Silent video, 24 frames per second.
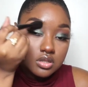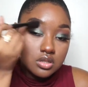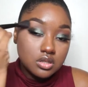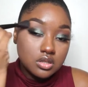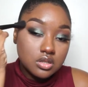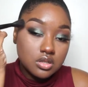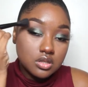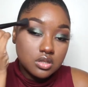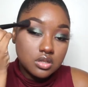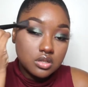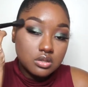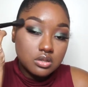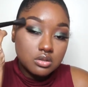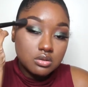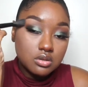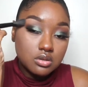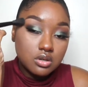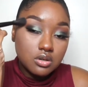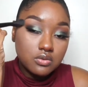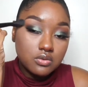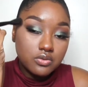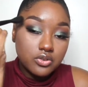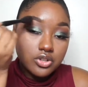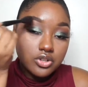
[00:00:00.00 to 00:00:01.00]
and a little
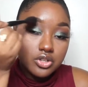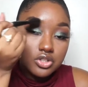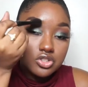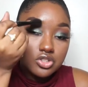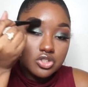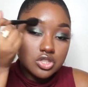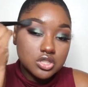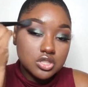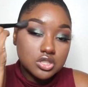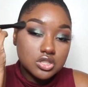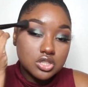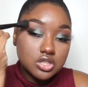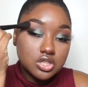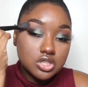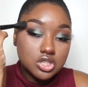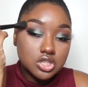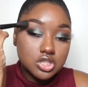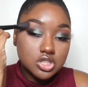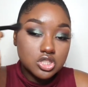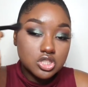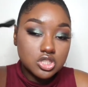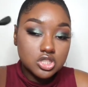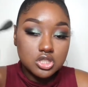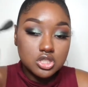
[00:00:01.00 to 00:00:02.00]
over the
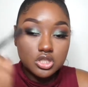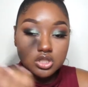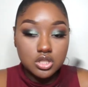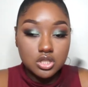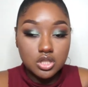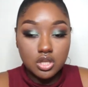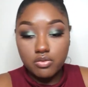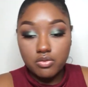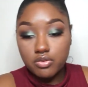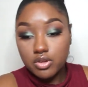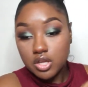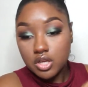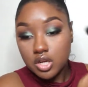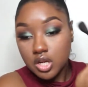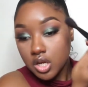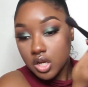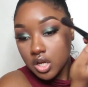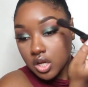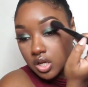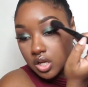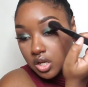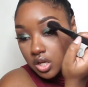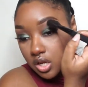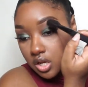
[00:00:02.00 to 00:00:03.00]
transition, just to give it
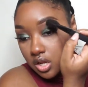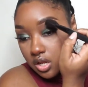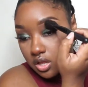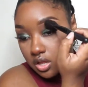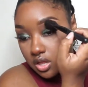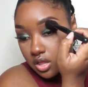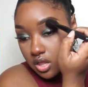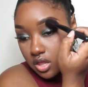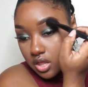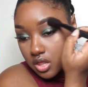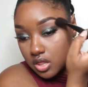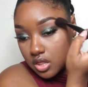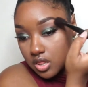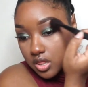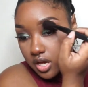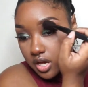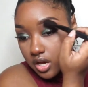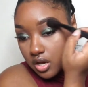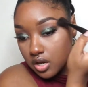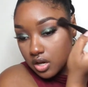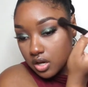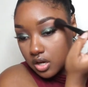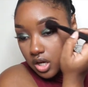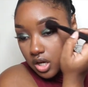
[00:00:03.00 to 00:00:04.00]

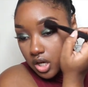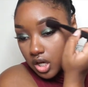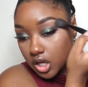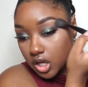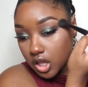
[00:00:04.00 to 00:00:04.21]
that